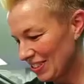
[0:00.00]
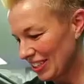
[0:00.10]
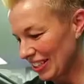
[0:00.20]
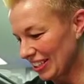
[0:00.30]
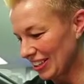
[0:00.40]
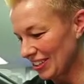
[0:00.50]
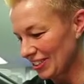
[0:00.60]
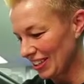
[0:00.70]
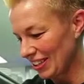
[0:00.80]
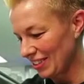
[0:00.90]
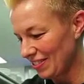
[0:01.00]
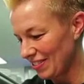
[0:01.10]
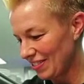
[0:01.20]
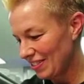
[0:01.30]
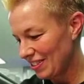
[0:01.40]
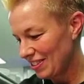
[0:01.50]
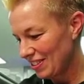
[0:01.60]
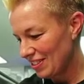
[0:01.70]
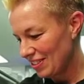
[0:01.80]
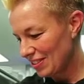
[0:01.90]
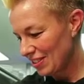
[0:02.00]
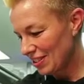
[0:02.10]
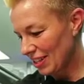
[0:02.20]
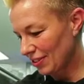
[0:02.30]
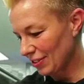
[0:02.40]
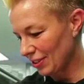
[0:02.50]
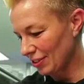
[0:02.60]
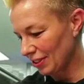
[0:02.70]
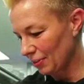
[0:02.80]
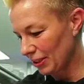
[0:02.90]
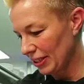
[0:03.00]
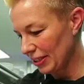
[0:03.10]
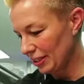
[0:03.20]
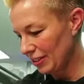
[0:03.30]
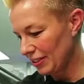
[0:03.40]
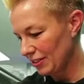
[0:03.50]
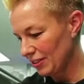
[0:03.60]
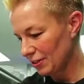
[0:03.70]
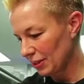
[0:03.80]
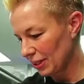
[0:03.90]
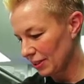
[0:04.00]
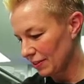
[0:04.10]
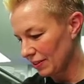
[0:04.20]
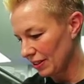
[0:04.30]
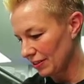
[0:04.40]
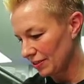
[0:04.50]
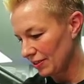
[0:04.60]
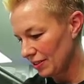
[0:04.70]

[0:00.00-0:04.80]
just letting this stock reduce a little bit here. It'll be kind of a nice